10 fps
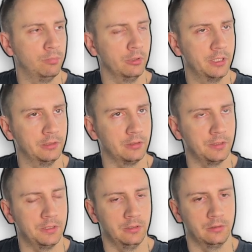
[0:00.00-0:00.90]

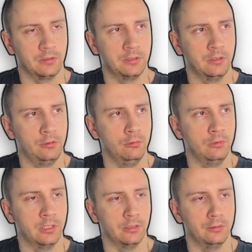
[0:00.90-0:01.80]
getter setters that
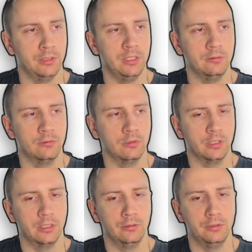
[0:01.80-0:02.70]
you can
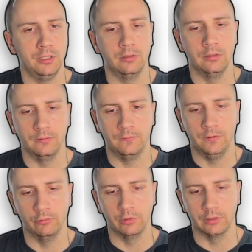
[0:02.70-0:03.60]
need in
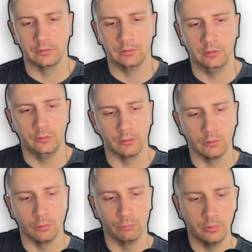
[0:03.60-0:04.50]
theory in your
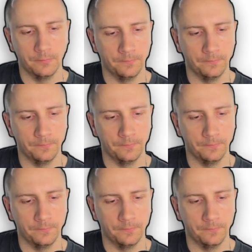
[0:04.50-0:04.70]
code.